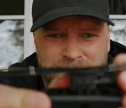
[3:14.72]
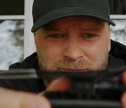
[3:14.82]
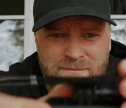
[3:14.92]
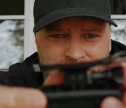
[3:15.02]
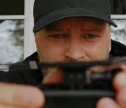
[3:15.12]

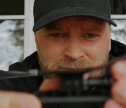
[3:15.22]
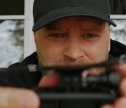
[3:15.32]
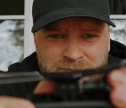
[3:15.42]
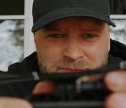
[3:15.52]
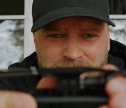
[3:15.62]

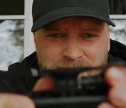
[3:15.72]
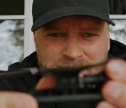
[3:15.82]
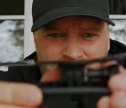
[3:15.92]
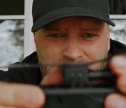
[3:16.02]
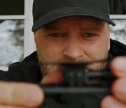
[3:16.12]

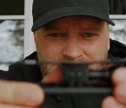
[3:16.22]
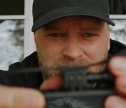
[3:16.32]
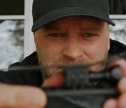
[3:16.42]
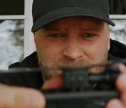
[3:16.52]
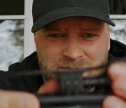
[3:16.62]

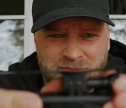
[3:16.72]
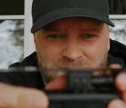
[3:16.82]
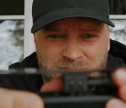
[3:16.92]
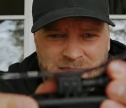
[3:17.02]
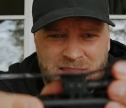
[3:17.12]

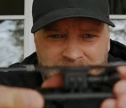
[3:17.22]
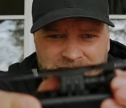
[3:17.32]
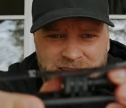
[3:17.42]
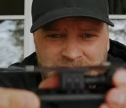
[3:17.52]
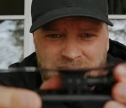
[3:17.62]

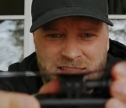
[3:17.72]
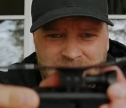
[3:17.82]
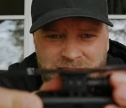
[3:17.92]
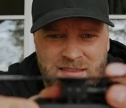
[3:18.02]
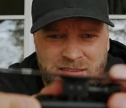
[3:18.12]

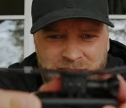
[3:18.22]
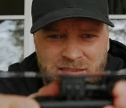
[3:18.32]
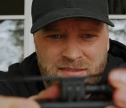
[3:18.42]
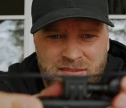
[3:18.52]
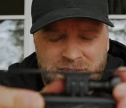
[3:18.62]

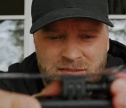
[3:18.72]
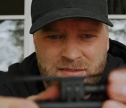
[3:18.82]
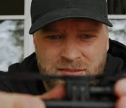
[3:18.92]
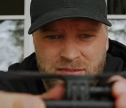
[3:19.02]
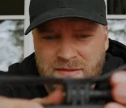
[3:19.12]
Nobody speaks.